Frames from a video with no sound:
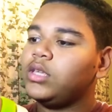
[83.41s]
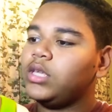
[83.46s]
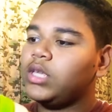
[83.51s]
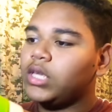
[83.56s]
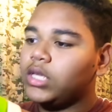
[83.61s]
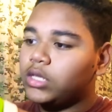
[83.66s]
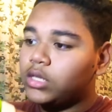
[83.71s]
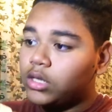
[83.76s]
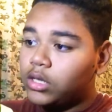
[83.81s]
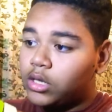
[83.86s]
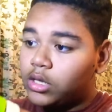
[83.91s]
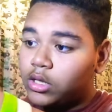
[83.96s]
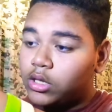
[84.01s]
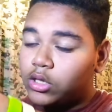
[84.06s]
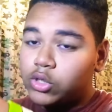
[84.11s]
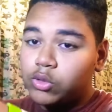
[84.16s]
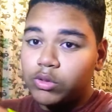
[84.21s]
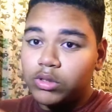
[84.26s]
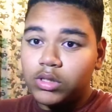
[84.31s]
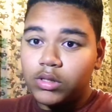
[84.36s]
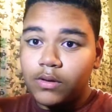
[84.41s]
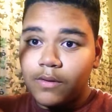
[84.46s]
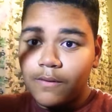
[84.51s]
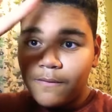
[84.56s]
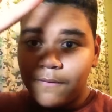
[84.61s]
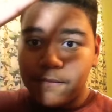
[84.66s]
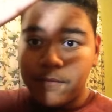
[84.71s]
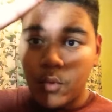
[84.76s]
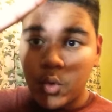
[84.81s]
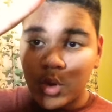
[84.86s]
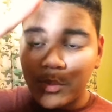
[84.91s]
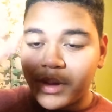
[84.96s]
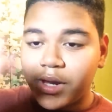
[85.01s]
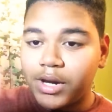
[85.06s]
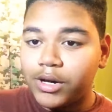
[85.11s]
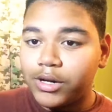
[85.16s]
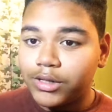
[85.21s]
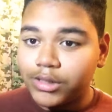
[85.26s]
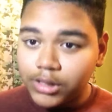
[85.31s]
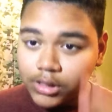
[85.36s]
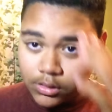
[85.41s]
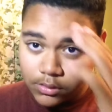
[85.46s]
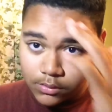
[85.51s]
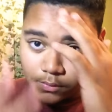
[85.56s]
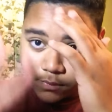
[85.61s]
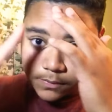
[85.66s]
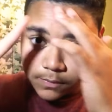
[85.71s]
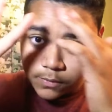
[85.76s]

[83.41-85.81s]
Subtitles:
8. So it's four pairs.